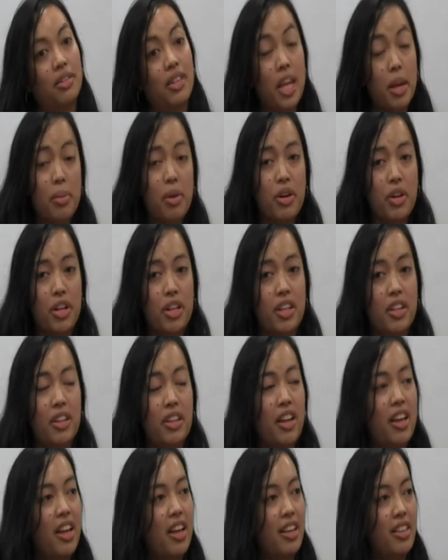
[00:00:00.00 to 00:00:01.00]
neighborhood,
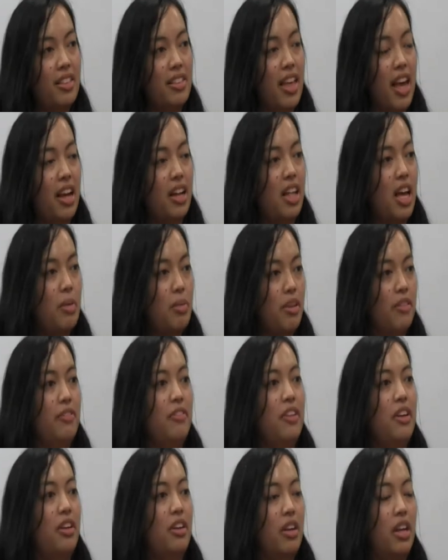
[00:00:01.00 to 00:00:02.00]
that climate of
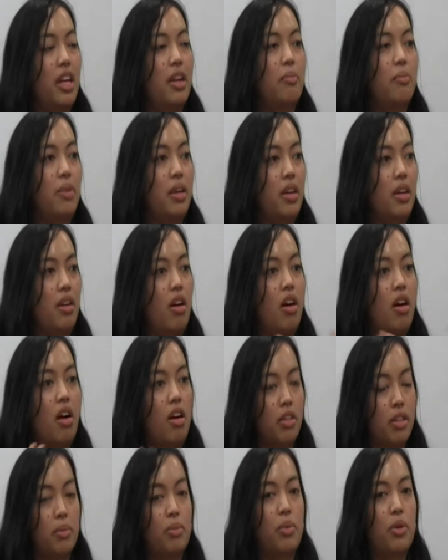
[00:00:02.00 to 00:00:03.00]
fear can be
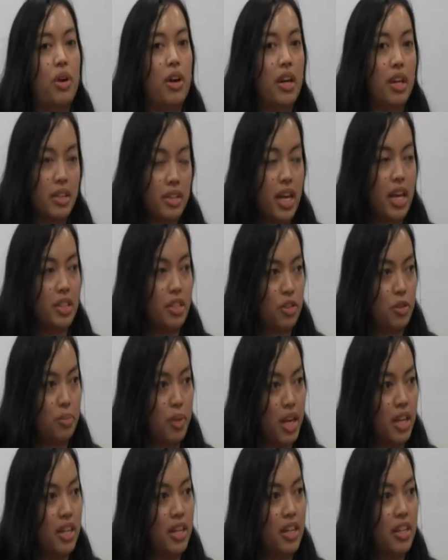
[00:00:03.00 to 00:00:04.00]
all the more
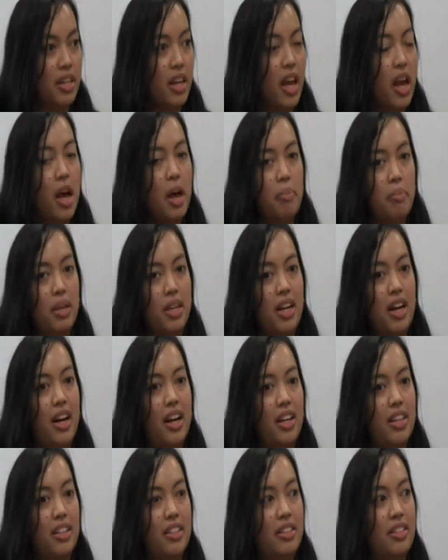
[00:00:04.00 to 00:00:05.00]
exacerbated
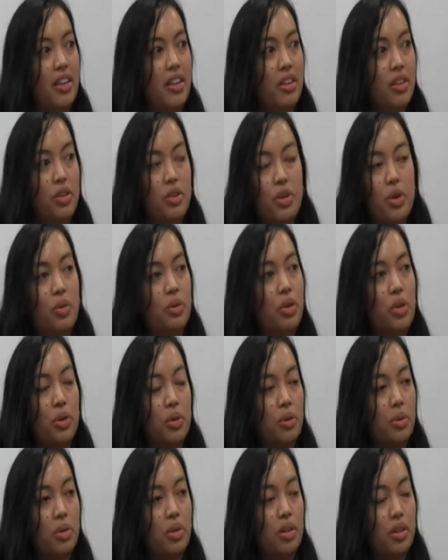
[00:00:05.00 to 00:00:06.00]
because you don't
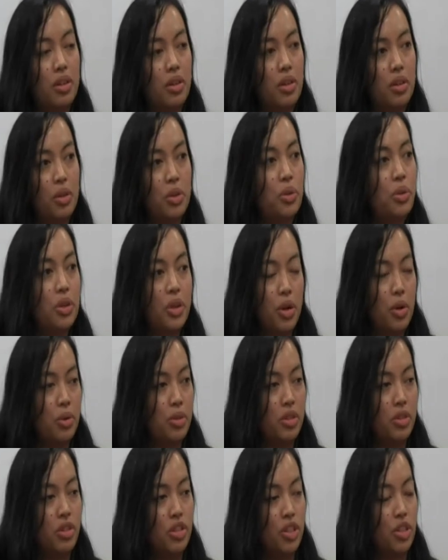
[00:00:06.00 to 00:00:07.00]
know who to
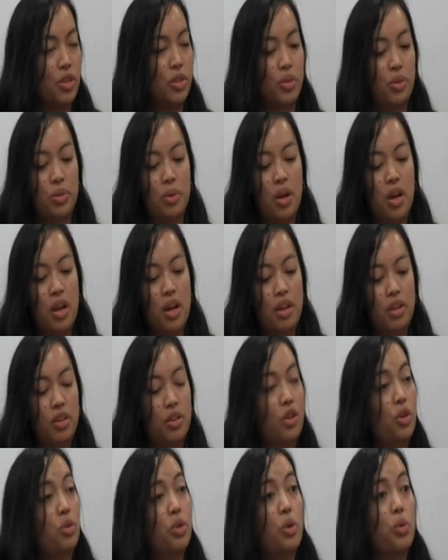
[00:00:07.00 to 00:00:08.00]
go to,
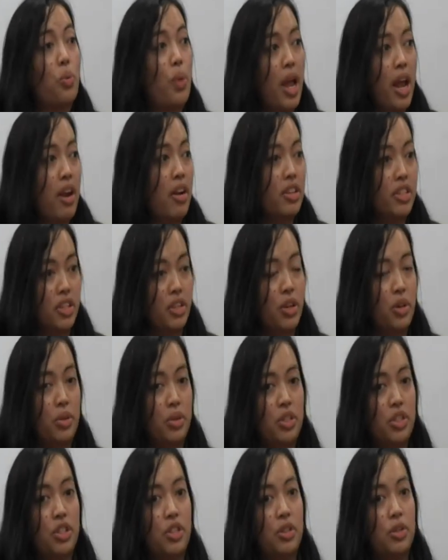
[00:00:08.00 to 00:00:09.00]
you don't know where to
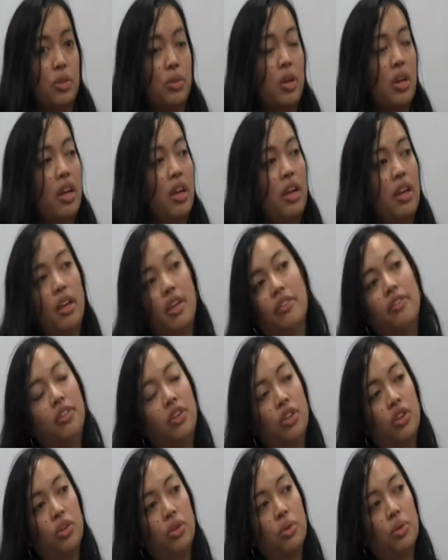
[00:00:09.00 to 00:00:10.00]
go to.
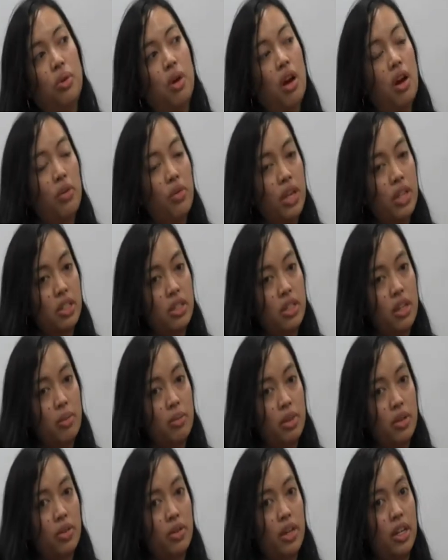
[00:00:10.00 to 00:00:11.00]
If you are a recent
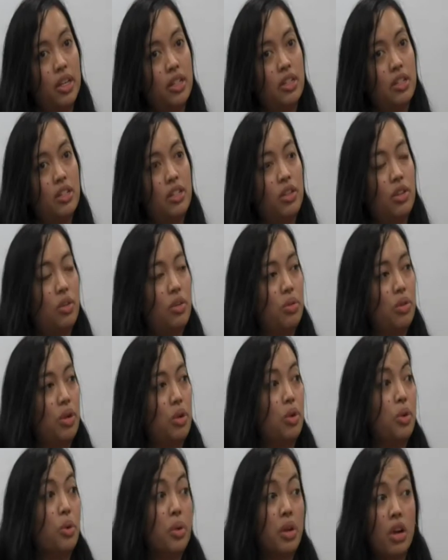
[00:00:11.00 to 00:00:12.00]
immigrant, you don't
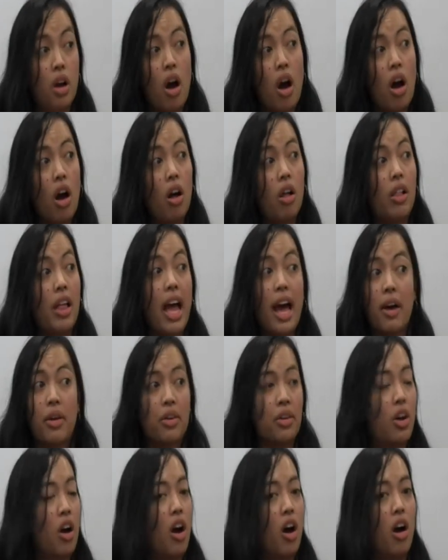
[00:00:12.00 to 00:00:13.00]
know who to call, how
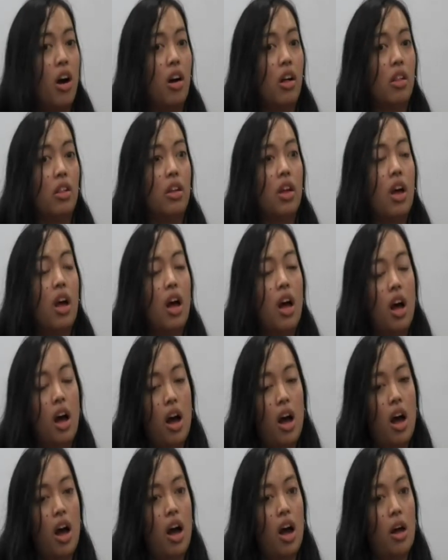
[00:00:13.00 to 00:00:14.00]
to call
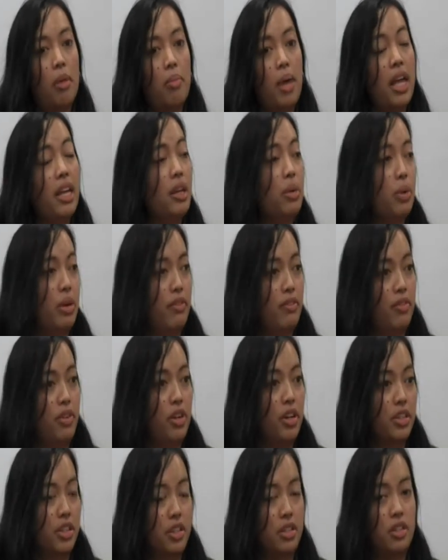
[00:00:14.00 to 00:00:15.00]
anyone
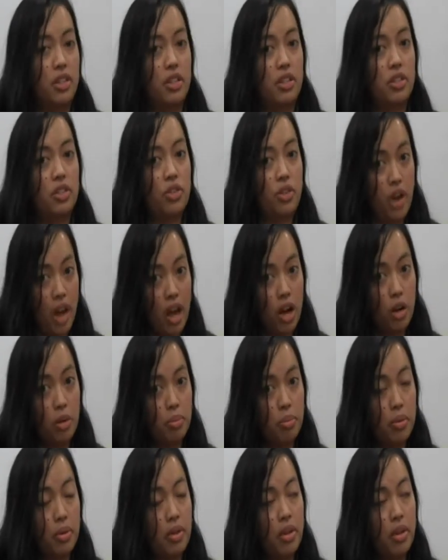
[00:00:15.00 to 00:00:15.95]
for assistance or help.